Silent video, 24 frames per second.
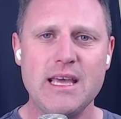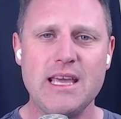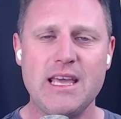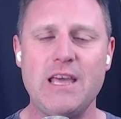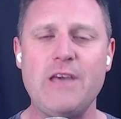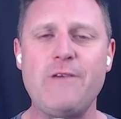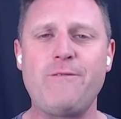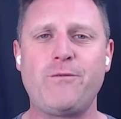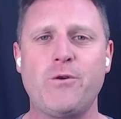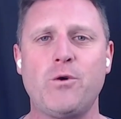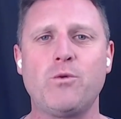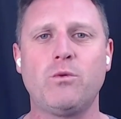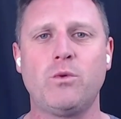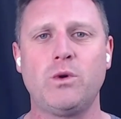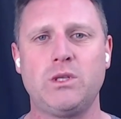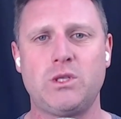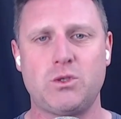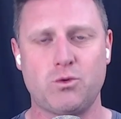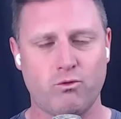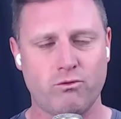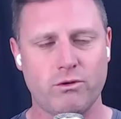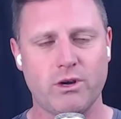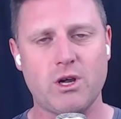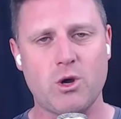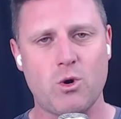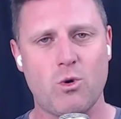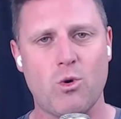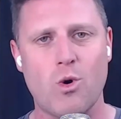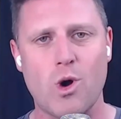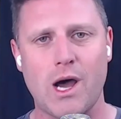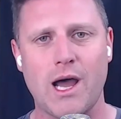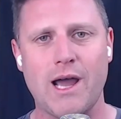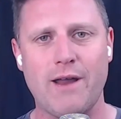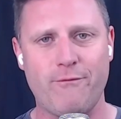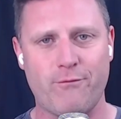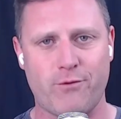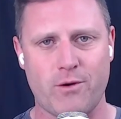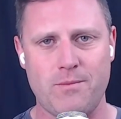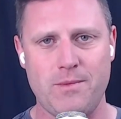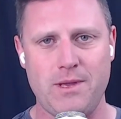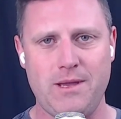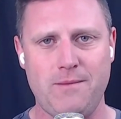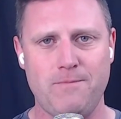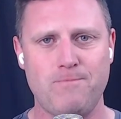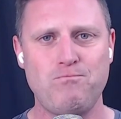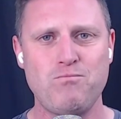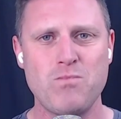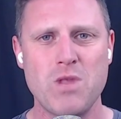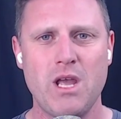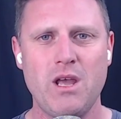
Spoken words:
if it was required from him.